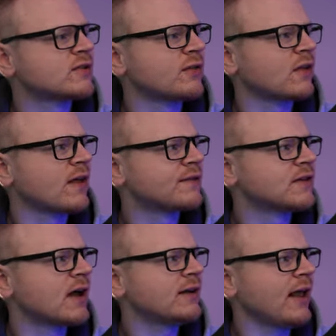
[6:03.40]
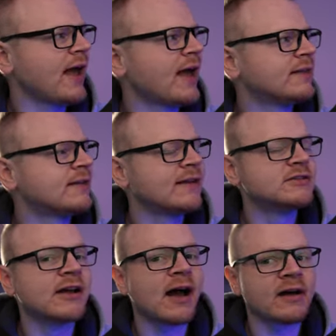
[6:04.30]
is on the left side, and the
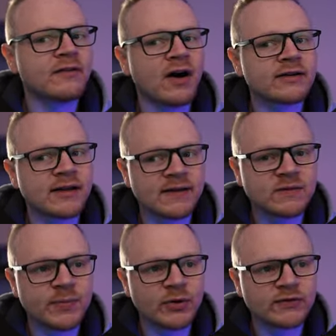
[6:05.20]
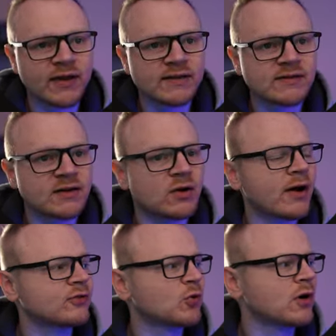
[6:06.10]
DJI Avata is built in, so you don't
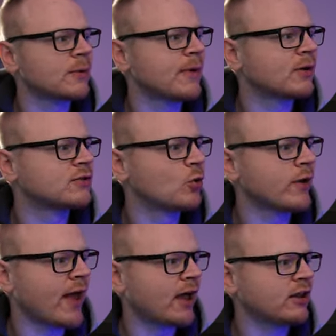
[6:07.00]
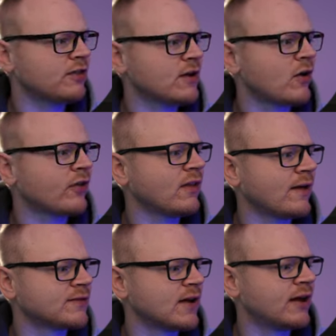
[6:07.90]
have to worry about doing anything on the
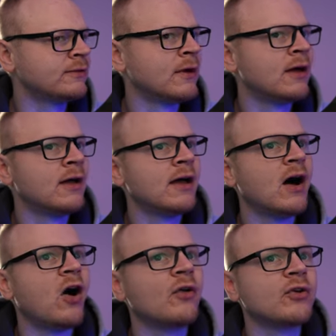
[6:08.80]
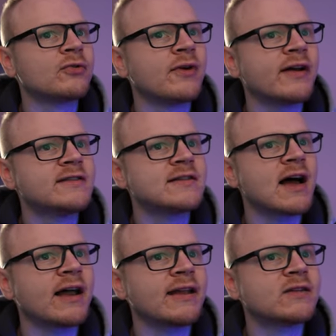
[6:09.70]
left side. On the right
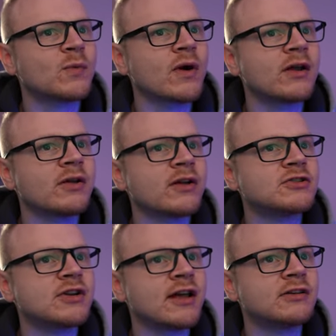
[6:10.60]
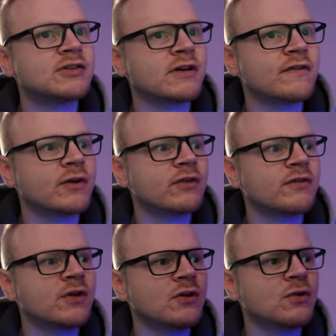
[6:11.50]
side is where you can change your field of
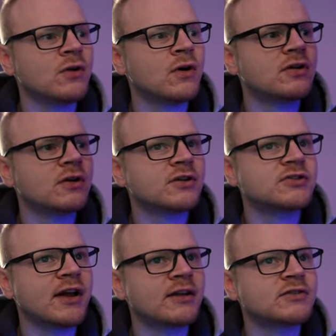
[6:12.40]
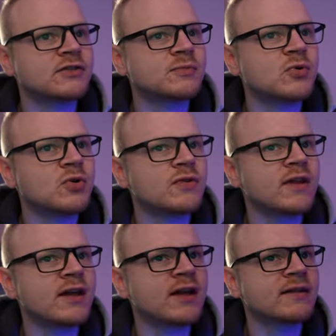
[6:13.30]
view. You can change your
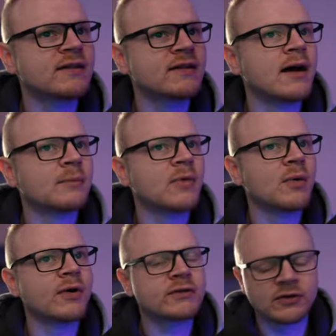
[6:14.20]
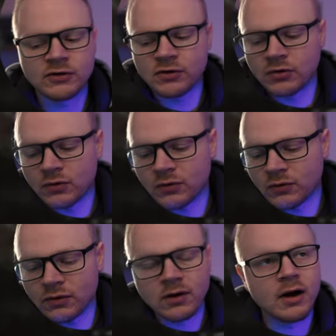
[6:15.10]
smoothness. I'm going to
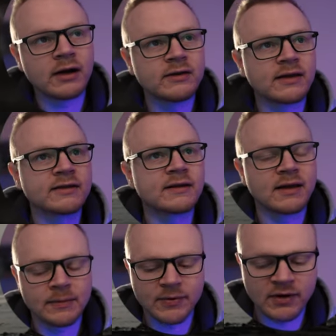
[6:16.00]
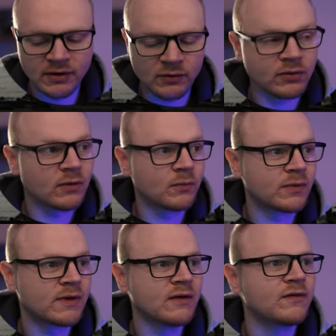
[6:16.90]
do, I like to keep it the
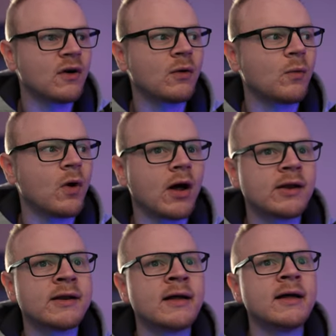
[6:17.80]
default one.